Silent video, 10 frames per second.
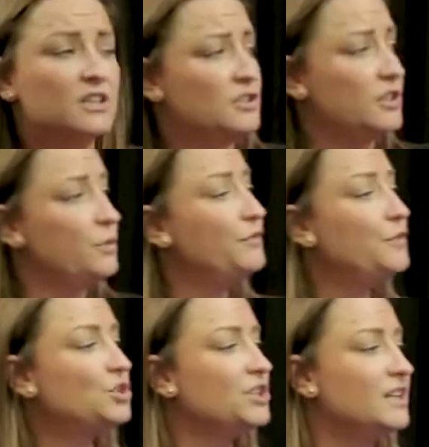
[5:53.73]
So
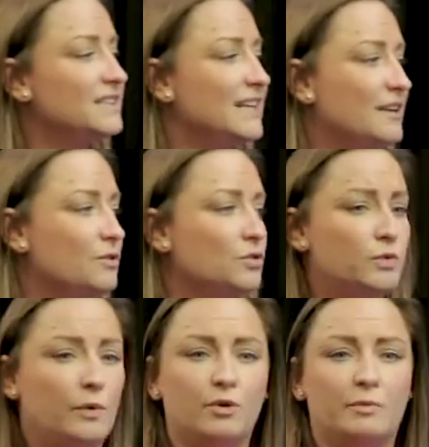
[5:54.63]
unfortunately, as landlords,
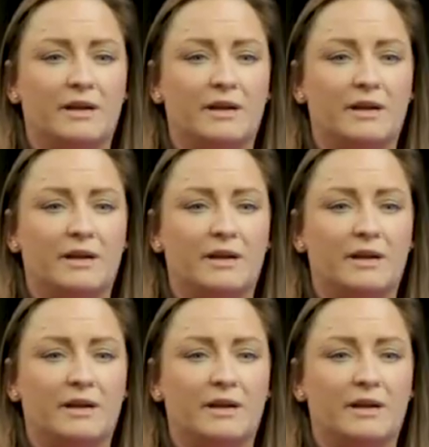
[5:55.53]
we wouldn't